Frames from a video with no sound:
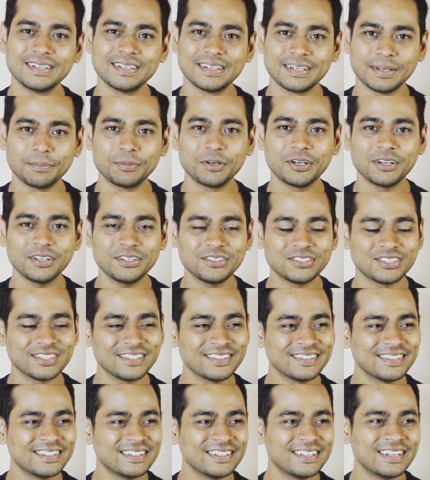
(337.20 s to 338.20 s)

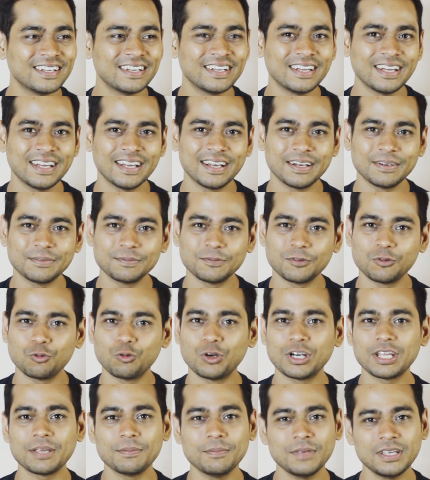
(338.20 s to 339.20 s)
repetition,
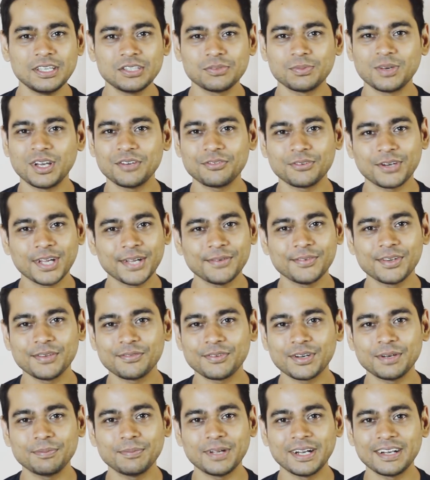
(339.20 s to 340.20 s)
what he means by five
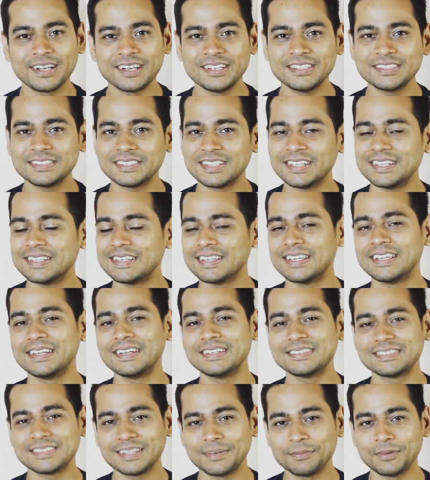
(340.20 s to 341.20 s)
different mental states,
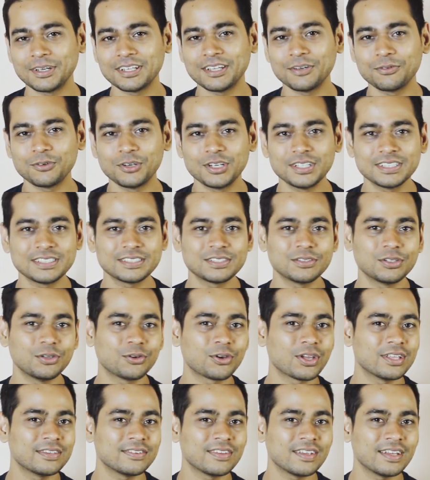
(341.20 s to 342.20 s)
in some other words, you
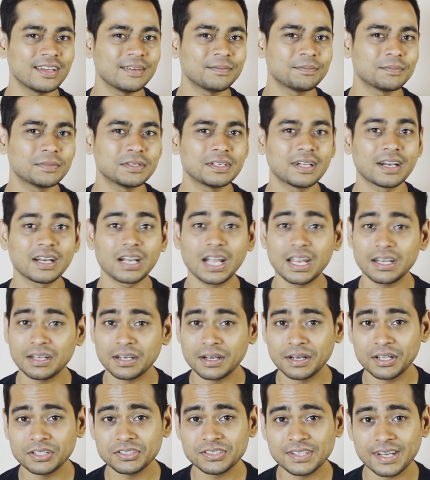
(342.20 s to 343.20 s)
can say right
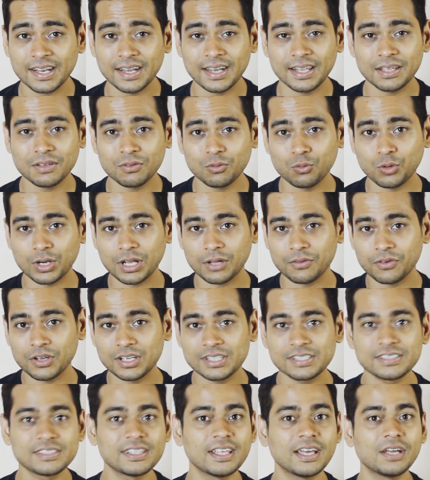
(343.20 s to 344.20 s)
understanding, whatever
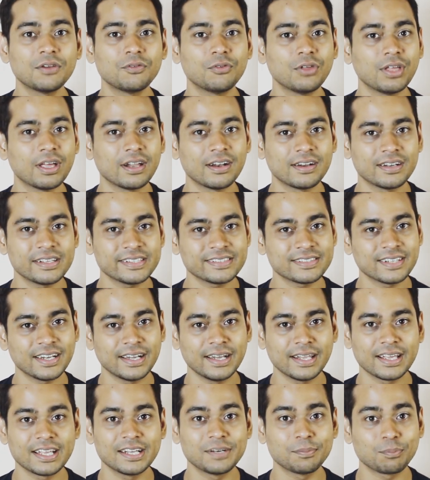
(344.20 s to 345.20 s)
is there, we are
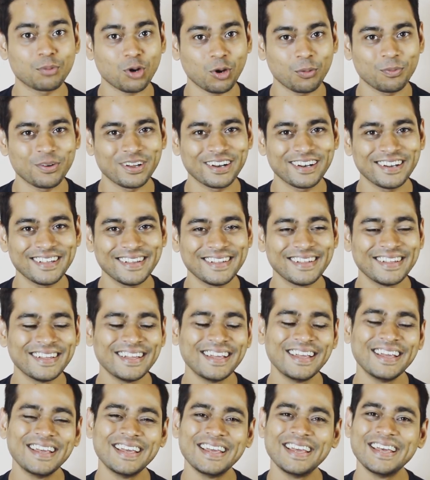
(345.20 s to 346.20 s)
understanding it properly.
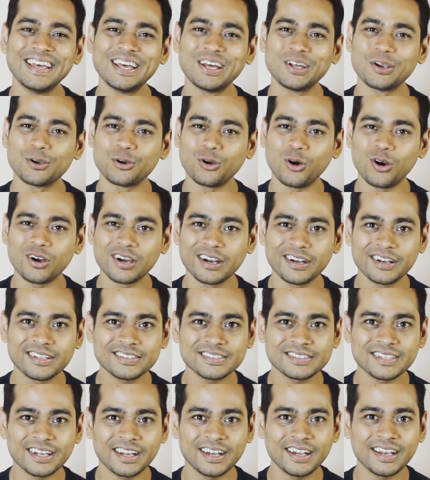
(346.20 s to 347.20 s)
Wrong
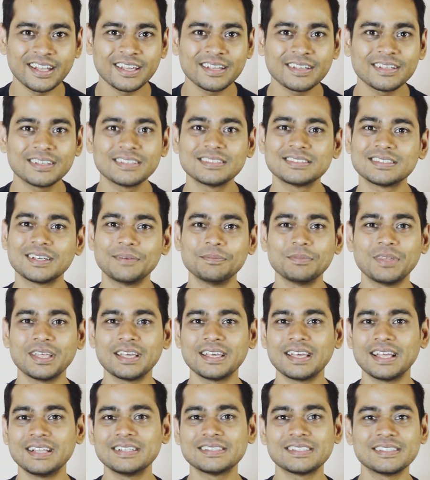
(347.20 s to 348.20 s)
understanding,
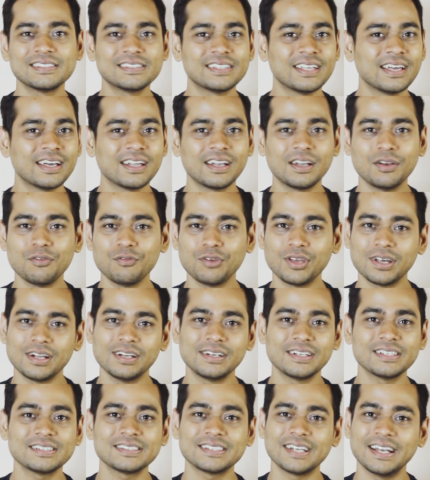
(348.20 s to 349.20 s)
something else is there and we are
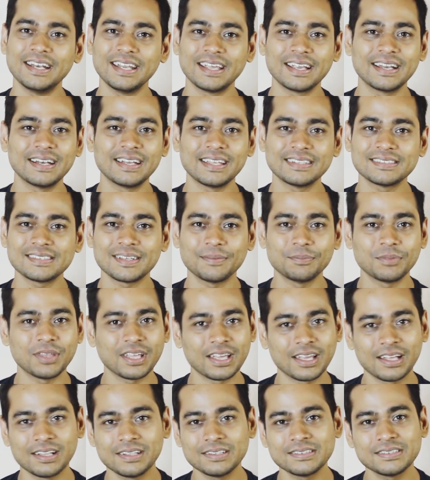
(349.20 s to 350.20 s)
understanding it as
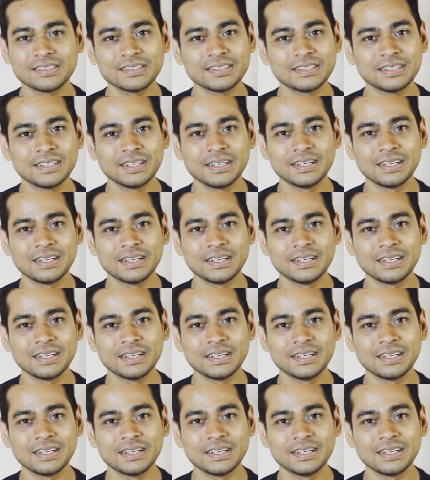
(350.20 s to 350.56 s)
something else.